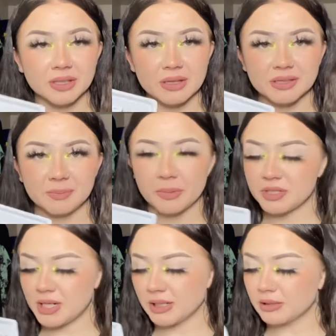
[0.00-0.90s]
in this
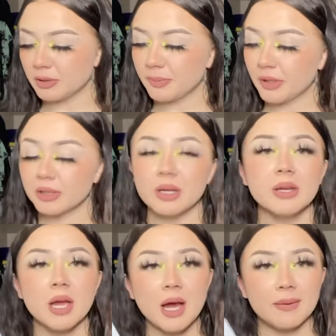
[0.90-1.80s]
particular book.
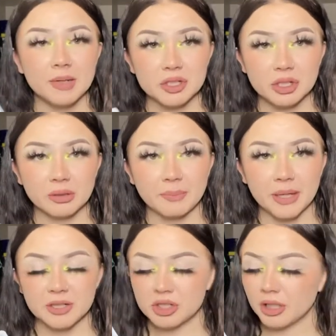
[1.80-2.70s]
I'm going to show a
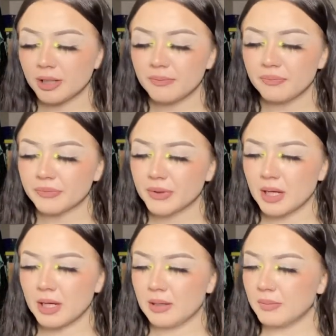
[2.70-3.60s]
picture
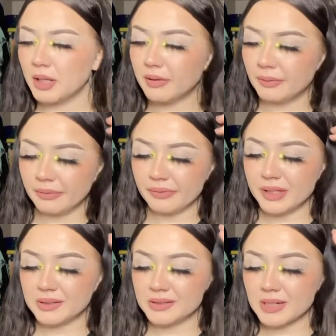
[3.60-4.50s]
um, of
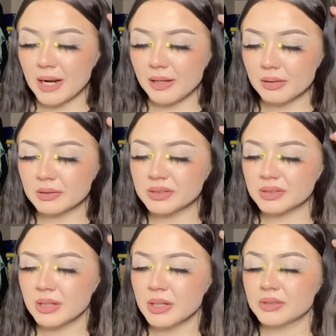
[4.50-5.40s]
these styles
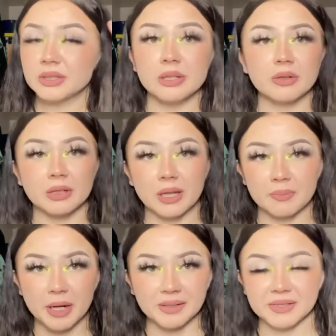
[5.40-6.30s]
so you can like
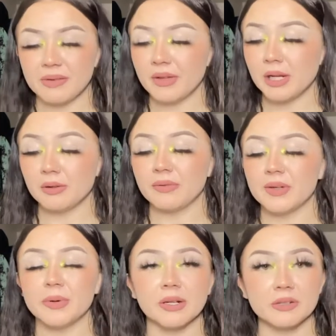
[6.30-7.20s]
pause the video if you
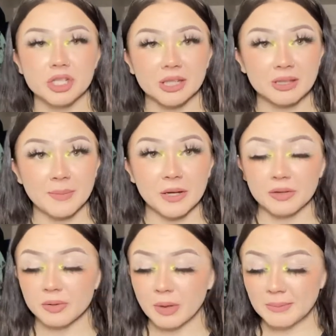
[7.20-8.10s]
want to go check them out on
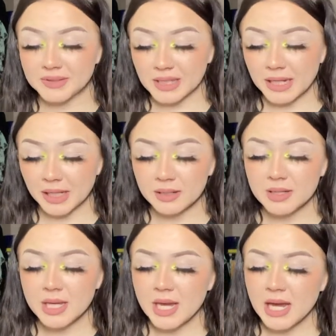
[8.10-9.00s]
the website
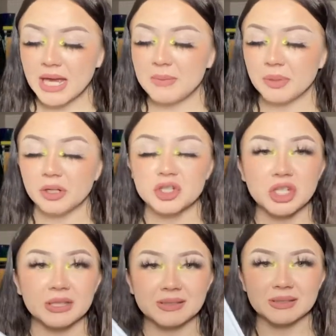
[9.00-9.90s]
and
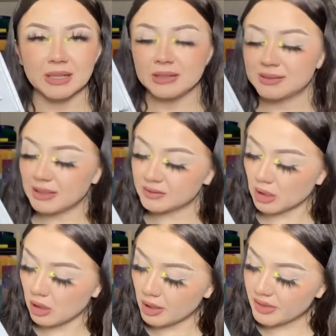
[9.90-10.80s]
purchase. It says
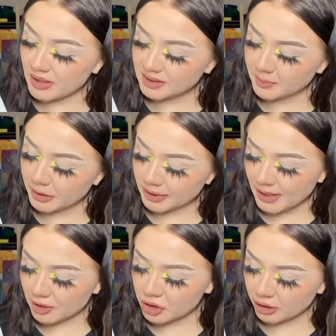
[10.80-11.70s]
on this book
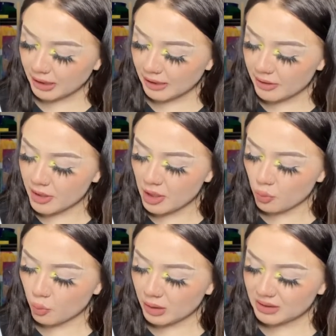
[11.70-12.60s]
actually
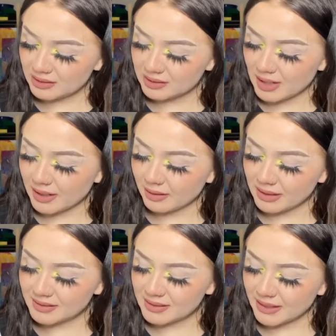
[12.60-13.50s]
what the style
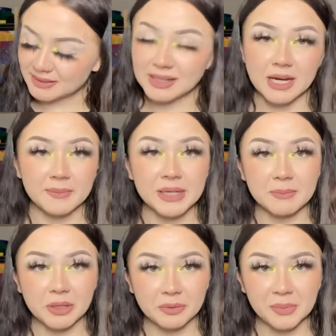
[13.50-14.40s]
is next to how many
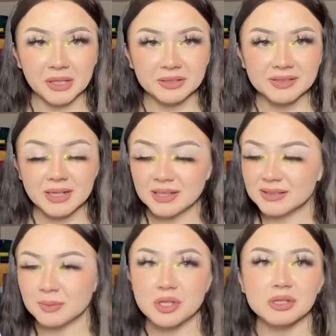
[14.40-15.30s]
millimeters it is,
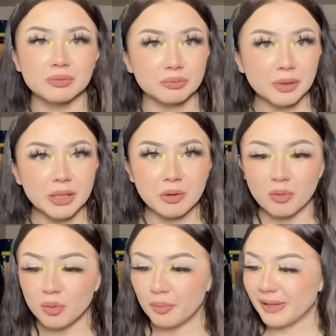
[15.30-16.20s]
which is really
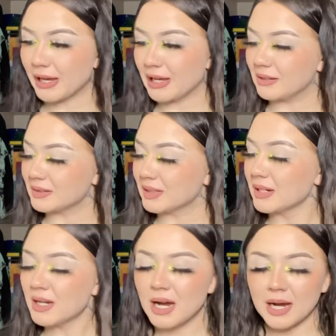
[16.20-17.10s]
cool because
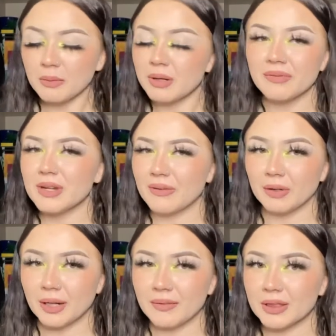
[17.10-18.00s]
I would have never
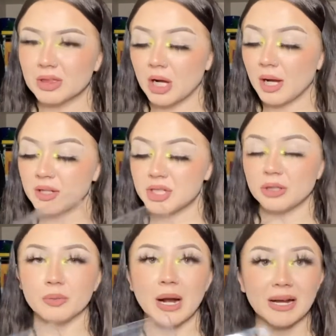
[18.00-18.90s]
even thought
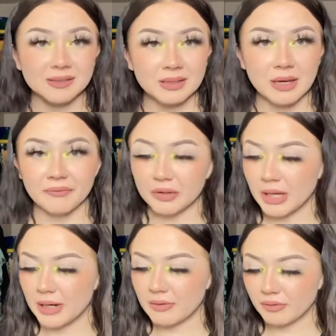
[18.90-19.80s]
to ask them for
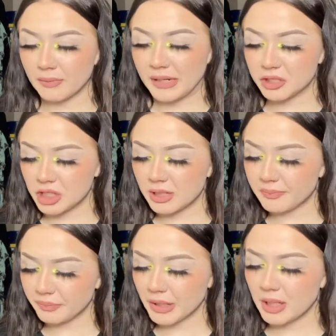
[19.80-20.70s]
that information.
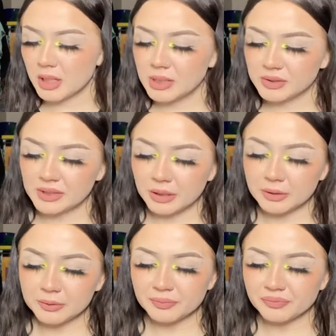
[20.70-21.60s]

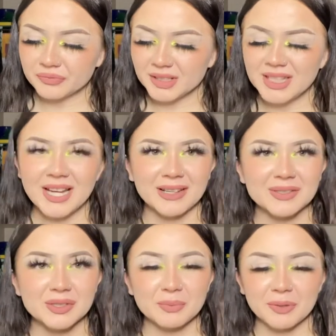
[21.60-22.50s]
So yeah, it's
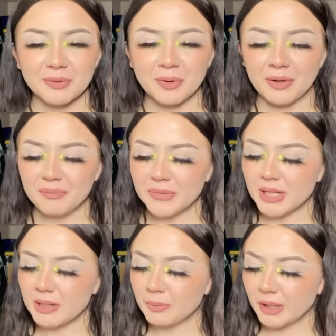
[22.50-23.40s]
super cool. And
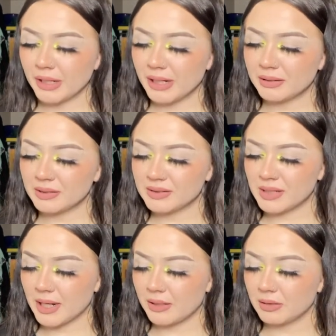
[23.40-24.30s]
I'm wearing the
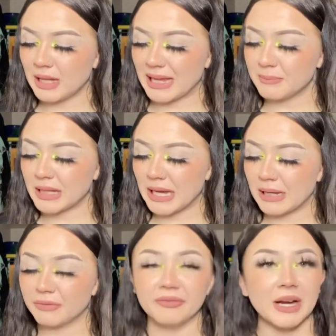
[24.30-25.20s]
style M K
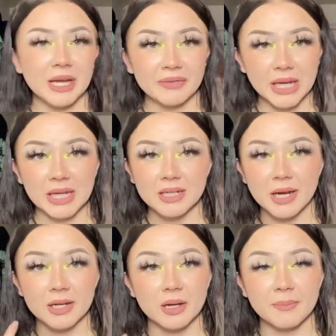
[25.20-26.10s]
five eight
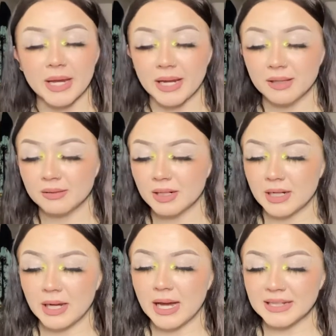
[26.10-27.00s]
nine on my
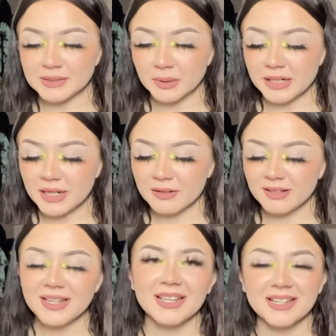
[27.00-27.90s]
uh, eyes right now.
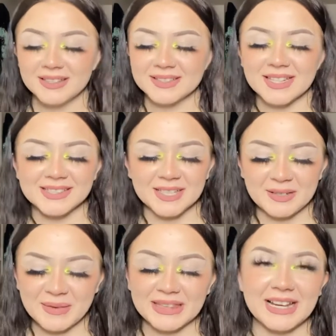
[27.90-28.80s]
It's gonna say on
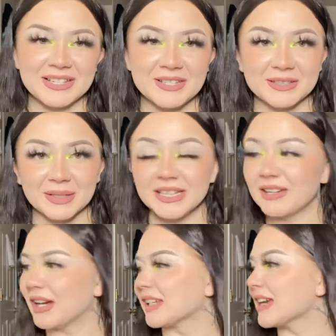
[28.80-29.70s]
my lashes right now.
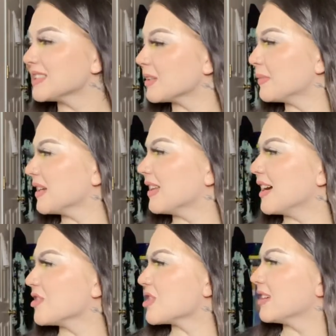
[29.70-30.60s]
I guess on my
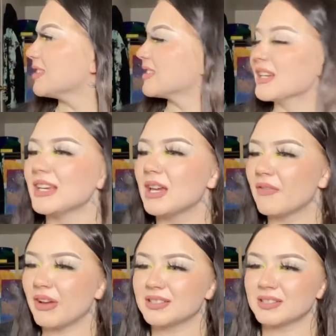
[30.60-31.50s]
lashes, if
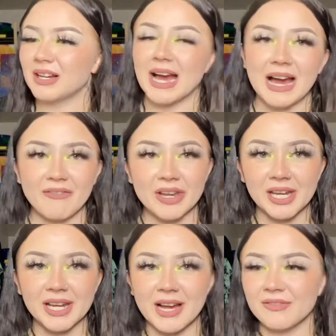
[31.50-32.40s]
I still have
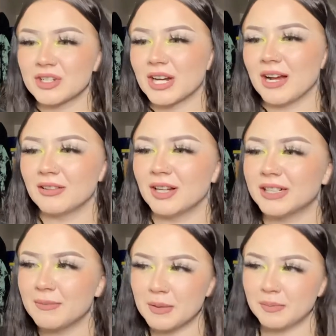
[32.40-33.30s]
any after how long
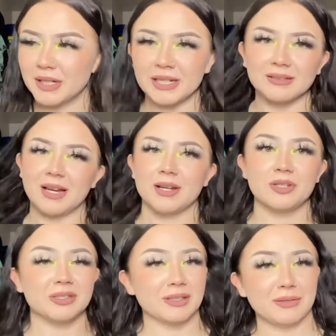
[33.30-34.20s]
I've been putting
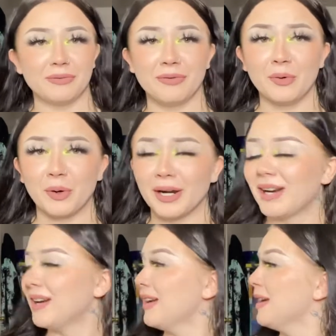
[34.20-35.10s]
lashes on for.
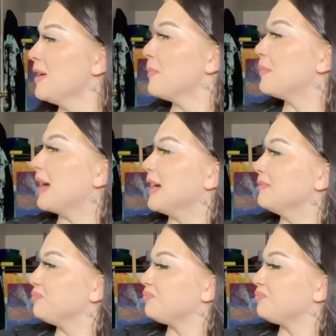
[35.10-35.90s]
But